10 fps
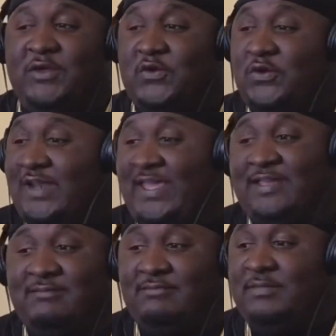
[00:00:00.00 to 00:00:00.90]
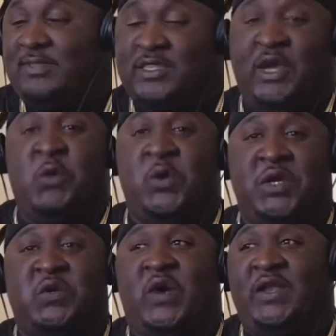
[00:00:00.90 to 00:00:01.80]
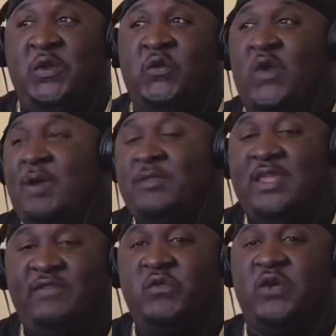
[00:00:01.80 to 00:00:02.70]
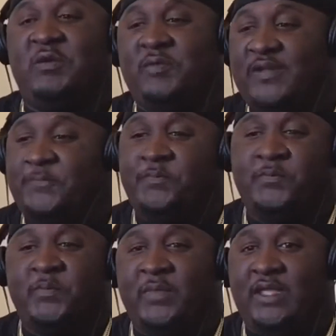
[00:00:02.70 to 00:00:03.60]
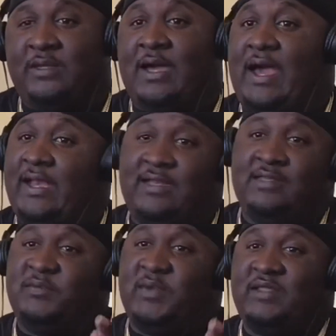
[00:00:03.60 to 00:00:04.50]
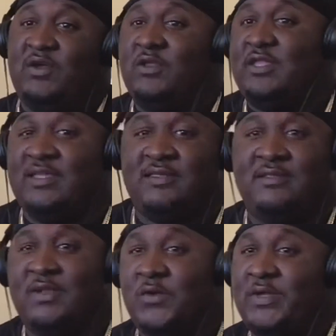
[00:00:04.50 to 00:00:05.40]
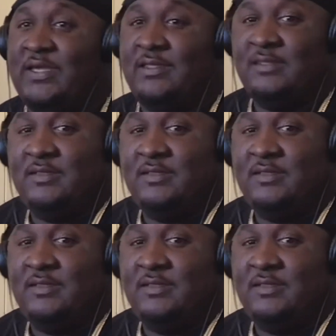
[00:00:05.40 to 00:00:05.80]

like somewhat cool. I know crime is everywhere, but I didn't expect all this. No kidding.